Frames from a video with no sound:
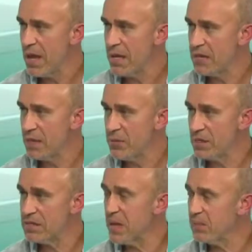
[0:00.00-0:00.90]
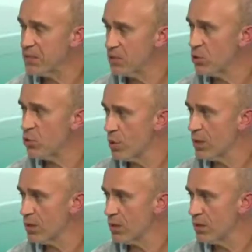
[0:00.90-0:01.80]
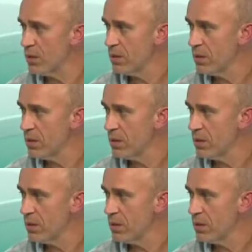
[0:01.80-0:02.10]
And it's something that's happened so quickly.